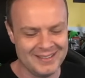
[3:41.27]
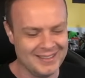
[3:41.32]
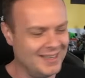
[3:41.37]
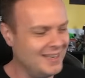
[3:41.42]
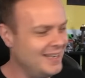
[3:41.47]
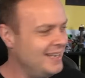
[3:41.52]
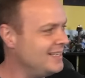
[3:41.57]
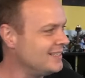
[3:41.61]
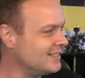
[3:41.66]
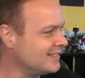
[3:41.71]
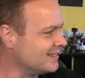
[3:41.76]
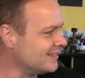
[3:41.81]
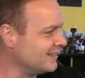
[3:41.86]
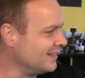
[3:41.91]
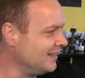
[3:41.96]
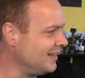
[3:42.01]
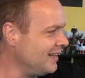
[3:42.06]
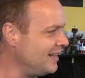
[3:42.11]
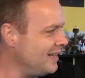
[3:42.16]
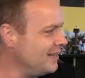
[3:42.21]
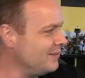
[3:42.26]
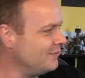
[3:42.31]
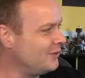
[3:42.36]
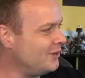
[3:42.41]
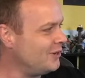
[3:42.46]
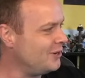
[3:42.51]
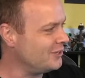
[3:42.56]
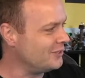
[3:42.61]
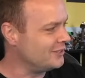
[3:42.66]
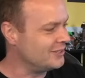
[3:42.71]
that is the live
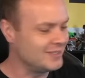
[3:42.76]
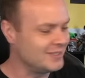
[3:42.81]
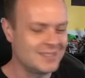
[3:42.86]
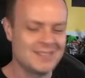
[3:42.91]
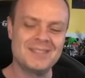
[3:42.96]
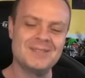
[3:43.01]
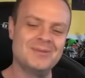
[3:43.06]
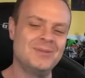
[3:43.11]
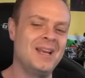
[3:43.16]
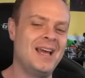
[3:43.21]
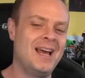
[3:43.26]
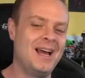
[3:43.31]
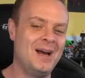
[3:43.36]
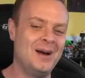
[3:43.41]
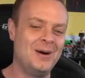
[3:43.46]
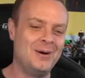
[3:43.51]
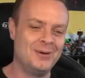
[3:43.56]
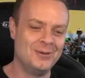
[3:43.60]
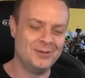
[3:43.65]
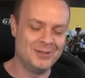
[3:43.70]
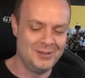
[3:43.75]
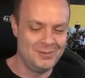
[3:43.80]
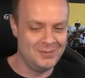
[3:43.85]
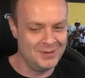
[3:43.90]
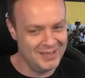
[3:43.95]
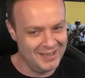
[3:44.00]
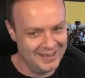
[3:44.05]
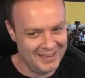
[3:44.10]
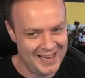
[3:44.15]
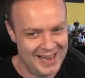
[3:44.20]
audience. Now,
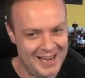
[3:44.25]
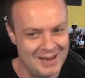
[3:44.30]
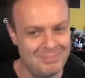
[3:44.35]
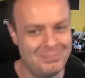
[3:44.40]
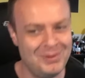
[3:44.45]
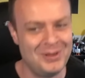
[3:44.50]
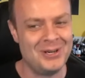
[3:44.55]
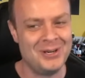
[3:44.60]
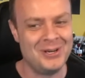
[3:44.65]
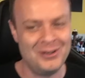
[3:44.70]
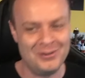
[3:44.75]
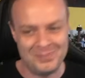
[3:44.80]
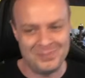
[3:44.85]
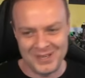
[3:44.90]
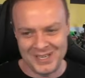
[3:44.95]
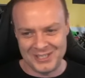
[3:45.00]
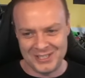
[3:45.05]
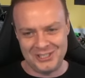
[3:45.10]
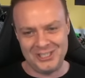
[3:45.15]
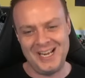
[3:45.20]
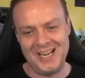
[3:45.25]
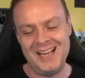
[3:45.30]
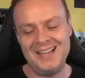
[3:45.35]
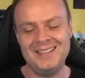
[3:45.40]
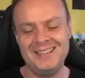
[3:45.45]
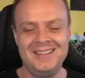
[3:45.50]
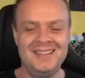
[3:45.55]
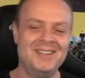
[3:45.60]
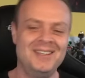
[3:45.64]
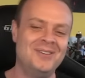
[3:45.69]
you're getting buttered up here, chat.
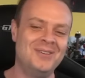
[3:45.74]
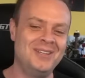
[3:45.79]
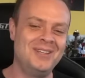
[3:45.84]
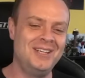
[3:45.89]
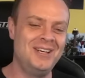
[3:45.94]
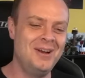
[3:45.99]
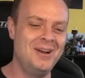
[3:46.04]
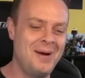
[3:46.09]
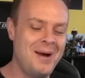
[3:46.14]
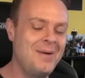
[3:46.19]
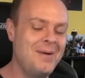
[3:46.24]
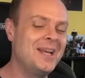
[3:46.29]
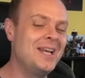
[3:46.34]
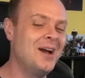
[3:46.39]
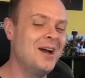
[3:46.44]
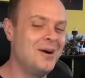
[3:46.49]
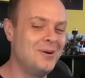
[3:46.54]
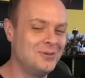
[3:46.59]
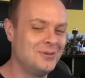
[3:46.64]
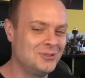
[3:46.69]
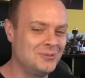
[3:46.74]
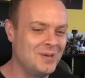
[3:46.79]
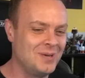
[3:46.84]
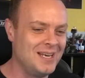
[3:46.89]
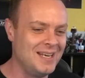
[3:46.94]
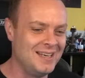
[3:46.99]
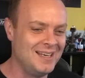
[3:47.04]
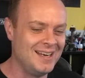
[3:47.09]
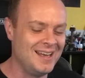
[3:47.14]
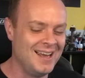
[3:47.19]
You know how it goes
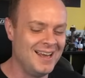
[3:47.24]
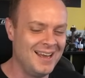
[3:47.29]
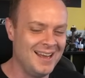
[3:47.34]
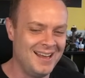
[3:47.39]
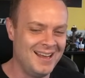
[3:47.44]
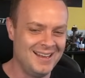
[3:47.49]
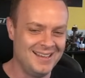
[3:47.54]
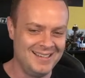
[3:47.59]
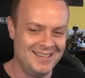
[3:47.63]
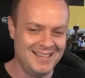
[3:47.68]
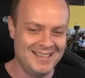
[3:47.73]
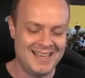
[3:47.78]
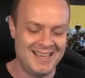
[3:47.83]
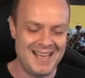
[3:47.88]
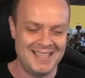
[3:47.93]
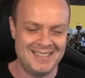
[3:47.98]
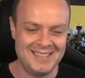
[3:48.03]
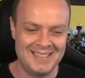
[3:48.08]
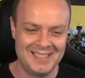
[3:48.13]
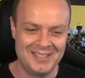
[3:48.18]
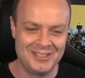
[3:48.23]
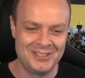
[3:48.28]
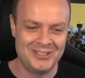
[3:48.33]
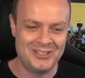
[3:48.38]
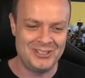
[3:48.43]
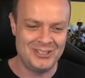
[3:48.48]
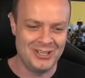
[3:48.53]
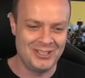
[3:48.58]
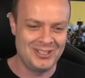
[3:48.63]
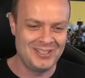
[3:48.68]
when it gets a little
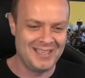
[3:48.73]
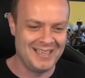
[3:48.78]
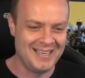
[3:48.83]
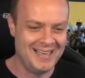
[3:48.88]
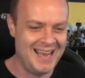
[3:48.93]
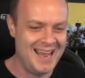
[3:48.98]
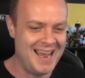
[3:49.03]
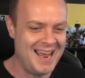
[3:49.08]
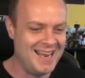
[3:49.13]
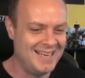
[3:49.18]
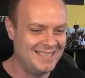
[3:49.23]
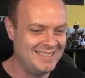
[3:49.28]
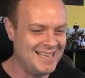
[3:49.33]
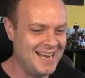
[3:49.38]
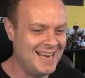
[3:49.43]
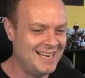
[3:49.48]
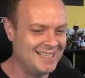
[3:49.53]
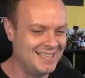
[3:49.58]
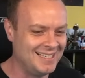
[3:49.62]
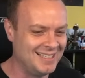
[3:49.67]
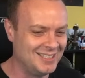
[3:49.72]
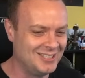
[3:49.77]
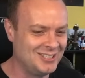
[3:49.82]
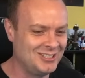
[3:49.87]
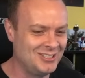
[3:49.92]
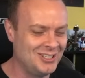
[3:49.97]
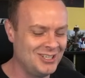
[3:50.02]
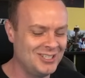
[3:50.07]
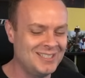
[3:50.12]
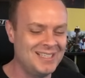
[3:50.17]
sussy. Yeah, exactly. The
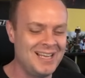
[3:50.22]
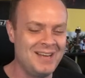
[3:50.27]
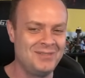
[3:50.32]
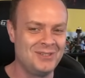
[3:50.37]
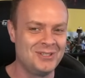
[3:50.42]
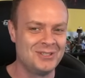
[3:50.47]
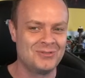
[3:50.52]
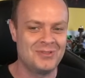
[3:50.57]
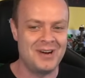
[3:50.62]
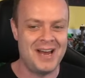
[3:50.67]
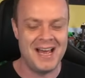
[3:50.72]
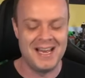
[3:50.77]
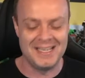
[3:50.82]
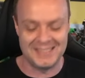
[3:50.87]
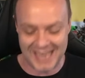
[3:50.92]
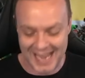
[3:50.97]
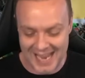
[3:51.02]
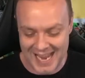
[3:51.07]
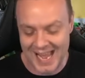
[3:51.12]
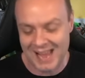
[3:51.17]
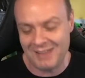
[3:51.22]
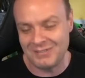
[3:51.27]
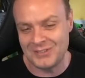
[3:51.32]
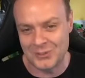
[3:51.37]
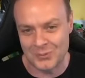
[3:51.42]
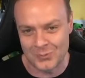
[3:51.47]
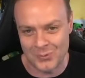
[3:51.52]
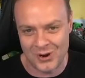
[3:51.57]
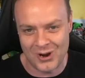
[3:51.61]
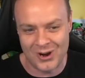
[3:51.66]
sus levels rise. I have
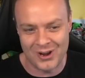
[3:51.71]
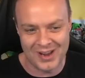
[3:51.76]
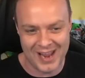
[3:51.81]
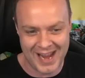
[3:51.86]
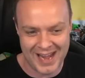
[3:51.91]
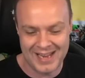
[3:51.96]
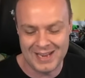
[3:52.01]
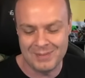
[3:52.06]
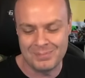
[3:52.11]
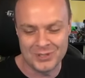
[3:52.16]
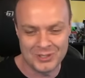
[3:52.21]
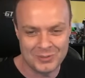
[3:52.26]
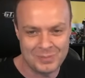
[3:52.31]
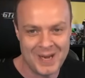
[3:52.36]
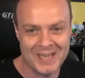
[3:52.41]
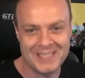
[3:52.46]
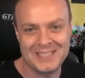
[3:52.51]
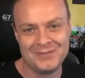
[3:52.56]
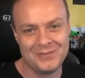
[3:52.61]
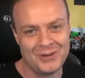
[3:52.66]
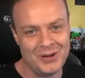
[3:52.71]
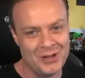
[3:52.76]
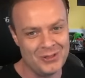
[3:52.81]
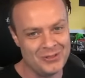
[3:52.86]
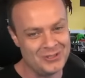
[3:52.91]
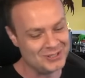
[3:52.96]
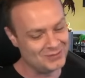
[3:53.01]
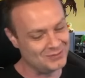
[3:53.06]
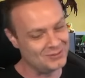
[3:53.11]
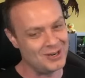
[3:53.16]
to warn any prospective
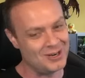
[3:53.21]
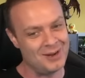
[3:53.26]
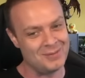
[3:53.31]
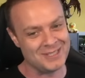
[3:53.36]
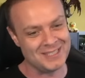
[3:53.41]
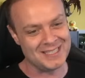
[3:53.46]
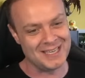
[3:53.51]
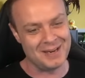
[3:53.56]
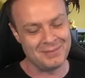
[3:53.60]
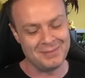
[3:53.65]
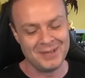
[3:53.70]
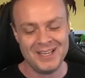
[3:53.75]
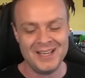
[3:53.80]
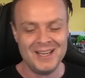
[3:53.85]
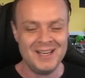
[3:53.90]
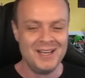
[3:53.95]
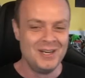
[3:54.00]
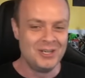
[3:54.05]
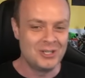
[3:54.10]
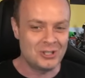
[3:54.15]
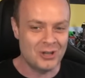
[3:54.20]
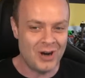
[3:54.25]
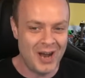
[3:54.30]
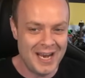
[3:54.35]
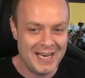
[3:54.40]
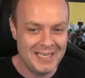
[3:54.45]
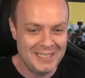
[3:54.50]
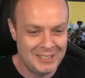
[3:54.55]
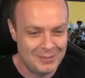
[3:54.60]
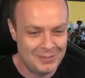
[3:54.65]
authors of Drama Time.
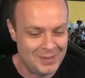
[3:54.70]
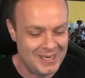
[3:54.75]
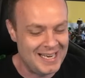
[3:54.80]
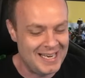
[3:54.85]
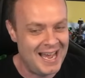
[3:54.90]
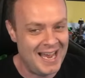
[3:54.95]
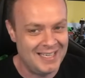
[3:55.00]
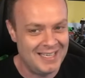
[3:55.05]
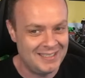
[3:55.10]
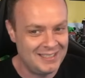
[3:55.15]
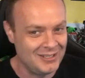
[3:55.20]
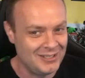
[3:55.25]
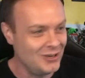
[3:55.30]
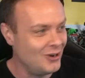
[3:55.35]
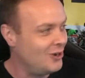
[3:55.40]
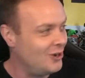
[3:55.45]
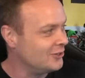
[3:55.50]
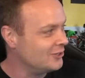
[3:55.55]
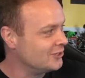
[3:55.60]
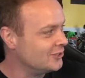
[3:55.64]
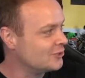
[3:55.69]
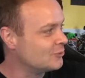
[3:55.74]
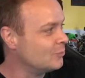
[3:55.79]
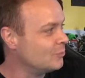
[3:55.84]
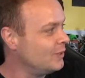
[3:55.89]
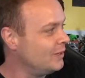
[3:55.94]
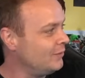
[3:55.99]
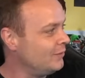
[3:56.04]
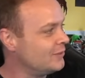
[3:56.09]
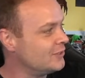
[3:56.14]
Trying to be nice to the audience
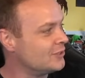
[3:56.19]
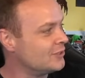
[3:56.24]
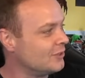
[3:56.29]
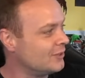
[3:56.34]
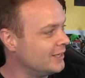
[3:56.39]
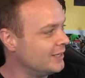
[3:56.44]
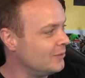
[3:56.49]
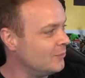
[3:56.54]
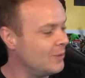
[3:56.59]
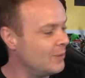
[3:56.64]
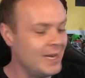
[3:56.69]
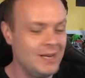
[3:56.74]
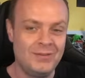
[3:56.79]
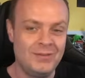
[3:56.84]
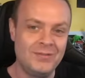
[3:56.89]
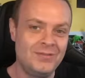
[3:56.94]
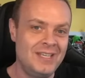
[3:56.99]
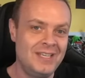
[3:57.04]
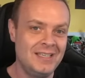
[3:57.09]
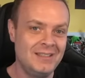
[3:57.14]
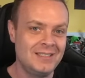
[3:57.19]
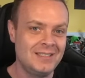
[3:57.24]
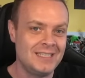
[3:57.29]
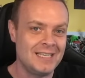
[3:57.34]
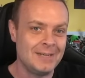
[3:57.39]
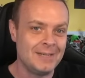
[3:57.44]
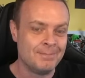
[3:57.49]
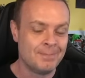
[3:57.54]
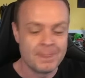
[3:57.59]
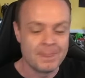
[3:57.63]
will result in a wave of
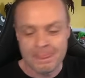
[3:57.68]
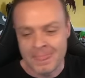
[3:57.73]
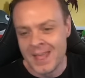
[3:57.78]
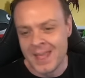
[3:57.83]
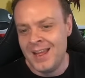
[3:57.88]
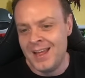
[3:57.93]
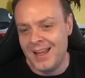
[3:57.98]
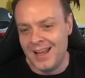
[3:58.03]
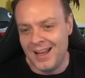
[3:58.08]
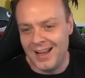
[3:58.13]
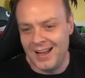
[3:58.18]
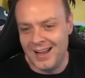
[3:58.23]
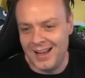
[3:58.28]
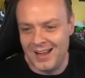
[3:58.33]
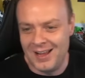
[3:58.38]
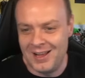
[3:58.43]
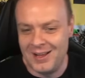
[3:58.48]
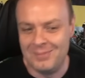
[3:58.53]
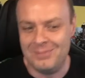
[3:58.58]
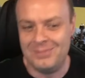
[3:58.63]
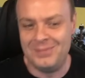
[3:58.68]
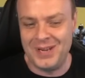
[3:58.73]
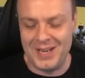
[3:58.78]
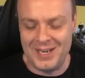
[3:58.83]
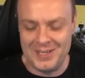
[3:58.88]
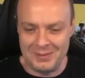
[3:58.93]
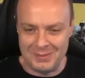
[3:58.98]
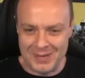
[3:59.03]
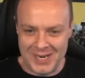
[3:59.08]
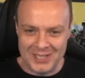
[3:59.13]
guilty
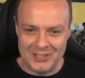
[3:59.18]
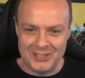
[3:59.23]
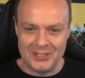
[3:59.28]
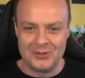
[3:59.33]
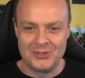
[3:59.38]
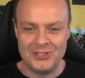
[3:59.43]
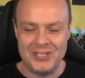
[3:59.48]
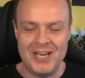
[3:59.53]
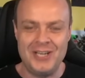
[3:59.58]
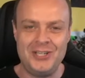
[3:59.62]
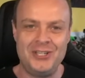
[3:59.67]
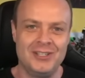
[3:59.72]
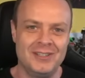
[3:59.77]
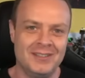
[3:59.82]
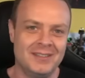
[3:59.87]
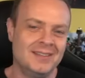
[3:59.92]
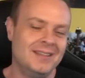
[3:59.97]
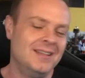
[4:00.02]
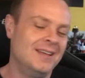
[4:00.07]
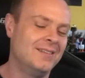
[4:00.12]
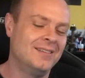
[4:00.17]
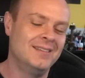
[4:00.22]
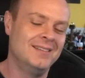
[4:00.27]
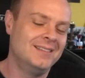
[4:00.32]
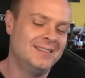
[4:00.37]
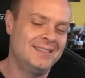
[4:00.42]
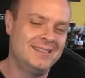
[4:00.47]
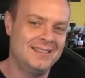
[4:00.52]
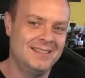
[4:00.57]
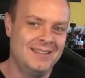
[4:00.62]
by association.